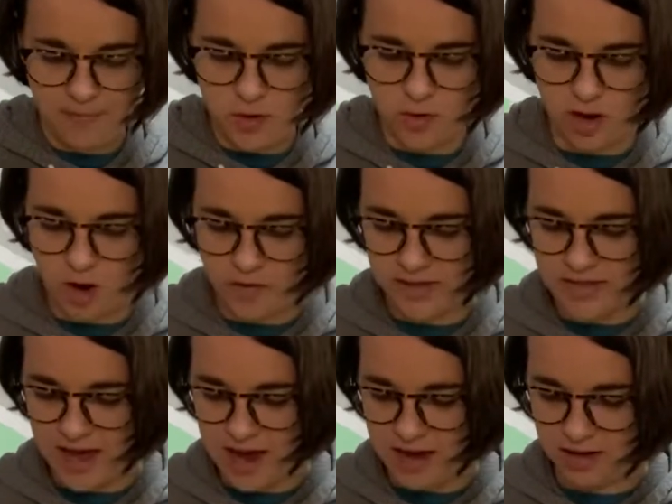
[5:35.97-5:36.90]
You can always
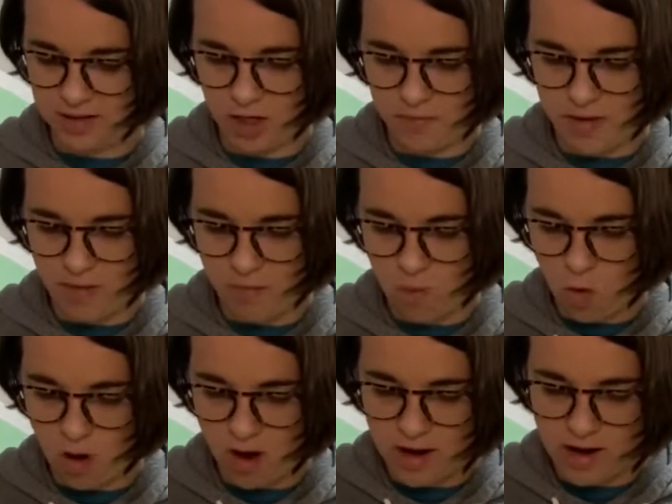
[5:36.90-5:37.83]
add a little bit
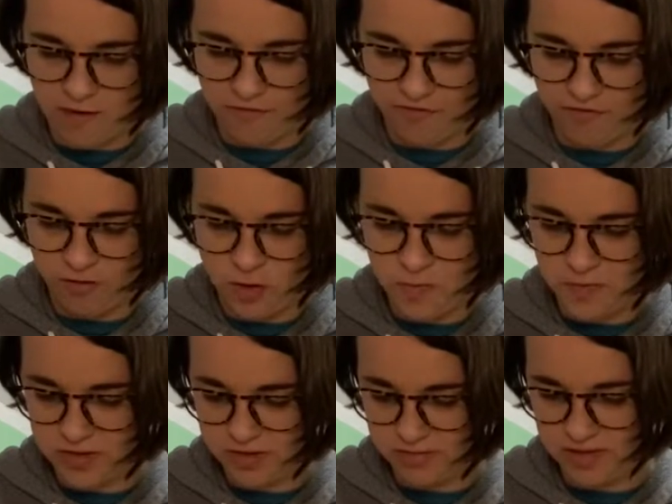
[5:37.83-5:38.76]
more if,
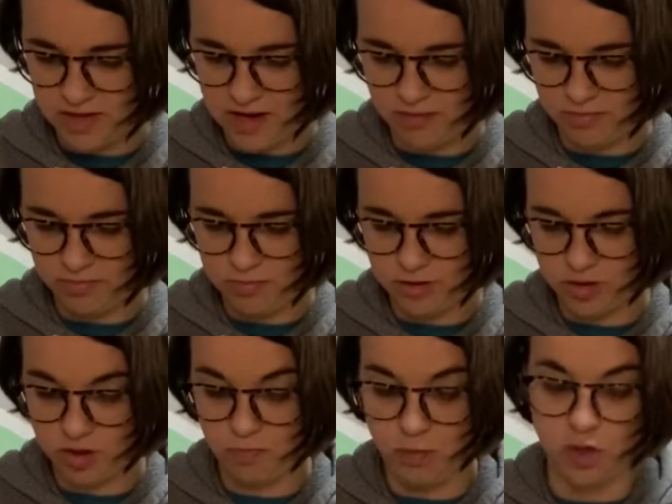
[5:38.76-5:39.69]
oops, see I
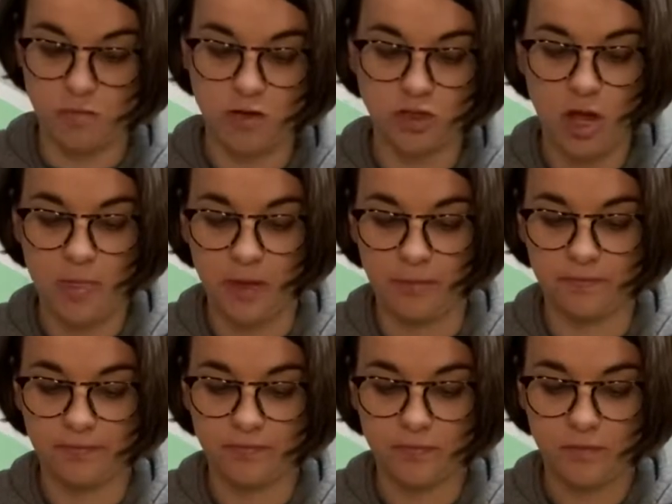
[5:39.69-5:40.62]
put too much on there.
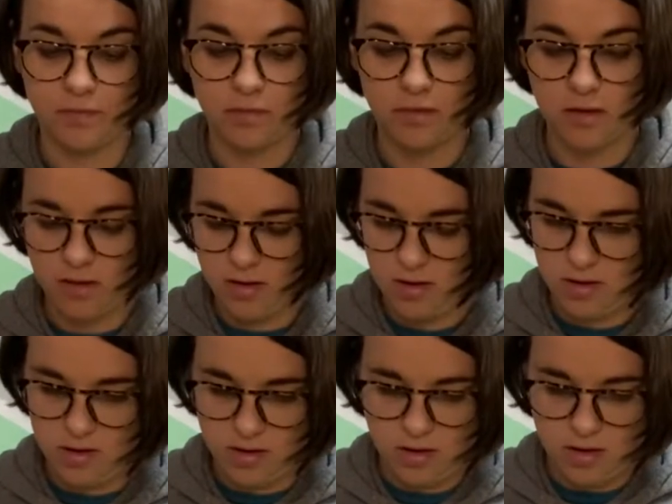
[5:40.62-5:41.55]

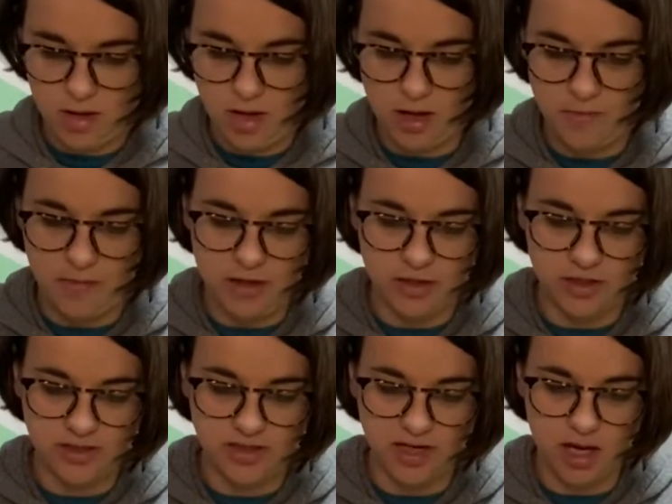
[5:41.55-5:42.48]
And
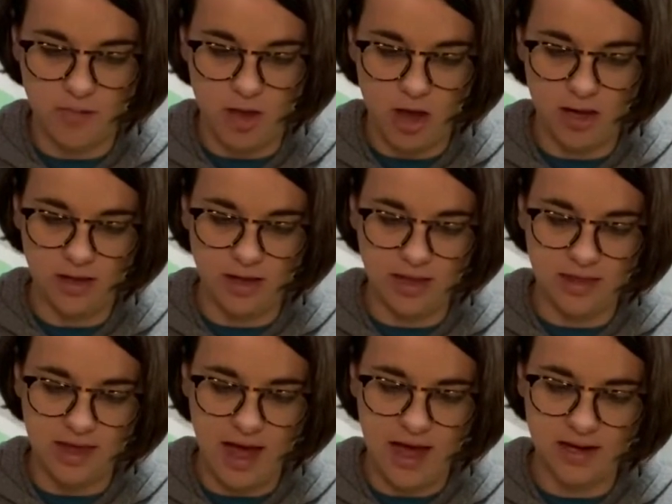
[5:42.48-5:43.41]
just stick them on like
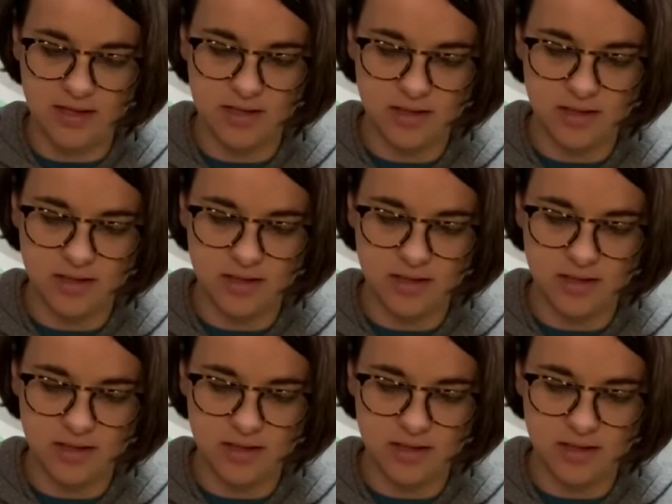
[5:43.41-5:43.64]
that.